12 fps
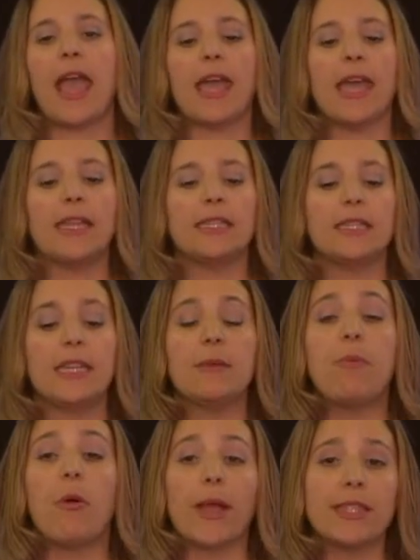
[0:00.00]
and
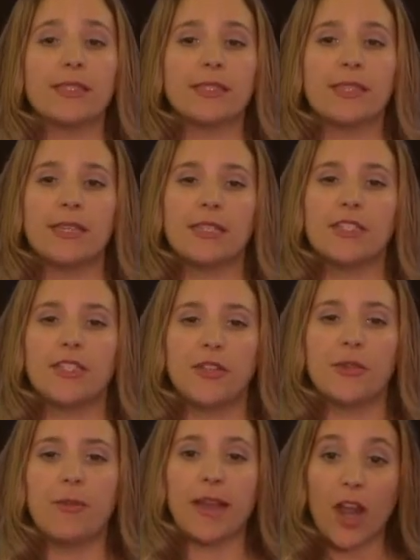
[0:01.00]
he points
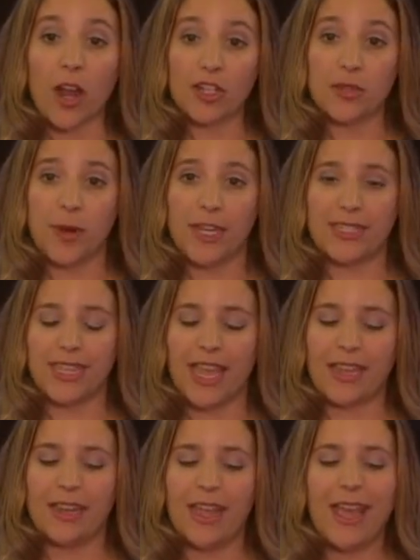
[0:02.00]
to my daughter's brain
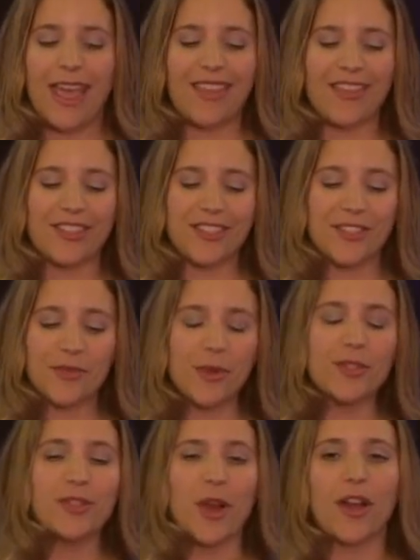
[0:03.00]
scan, and there's this
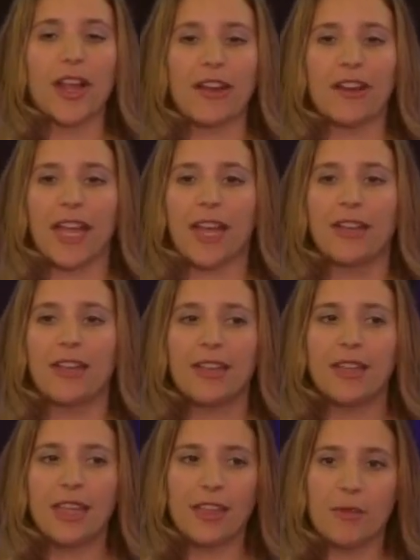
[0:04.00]
real dark area
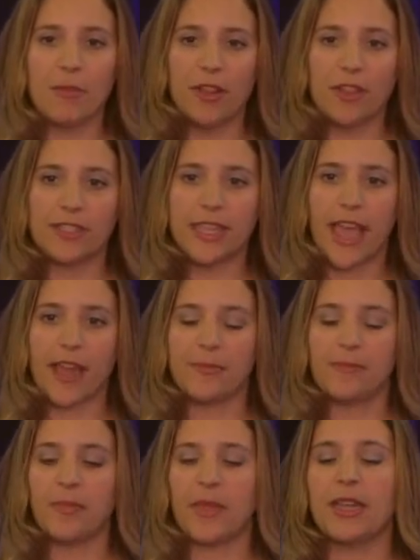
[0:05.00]
in the middle of the
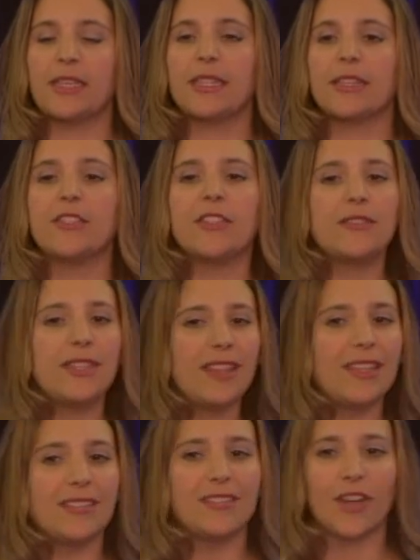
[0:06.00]
scan. And he says, do you see
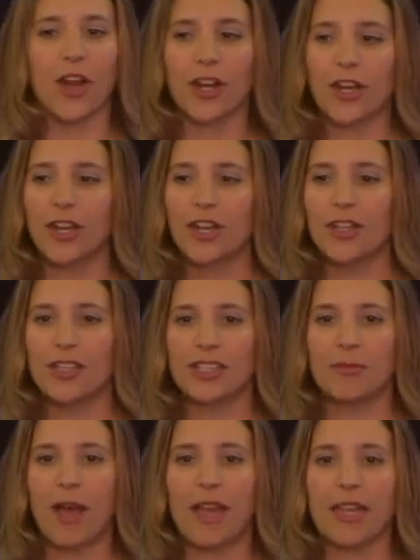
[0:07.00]
this dark
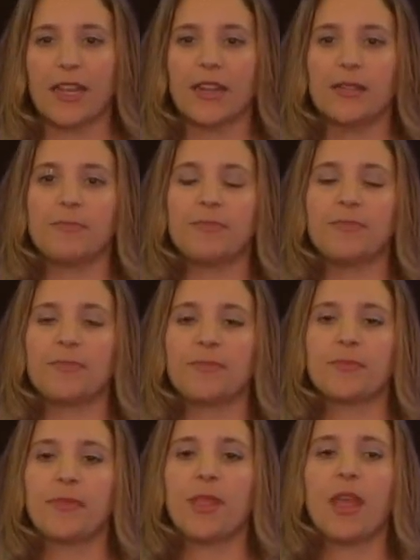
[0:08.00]
spot here?
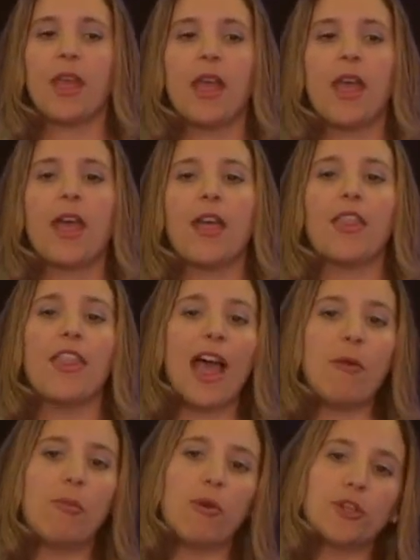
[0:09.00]

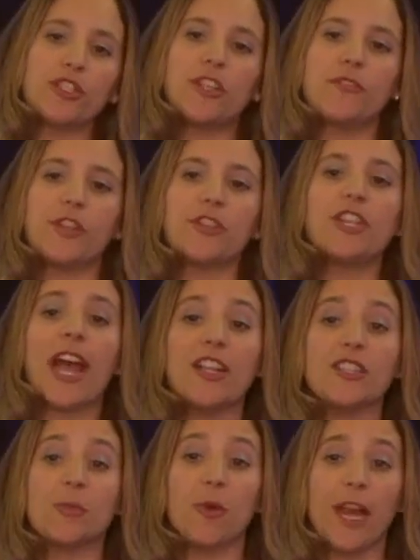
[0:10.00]
That portion of your
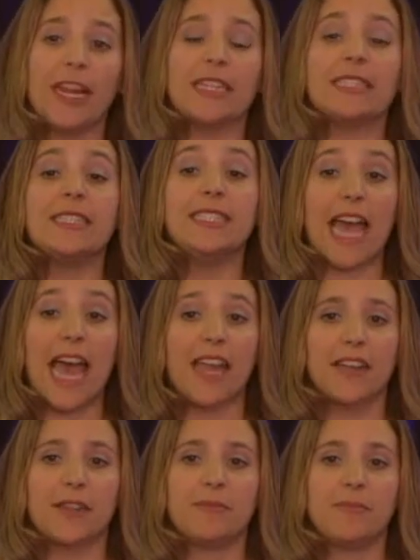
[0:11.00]
child's brain is dead.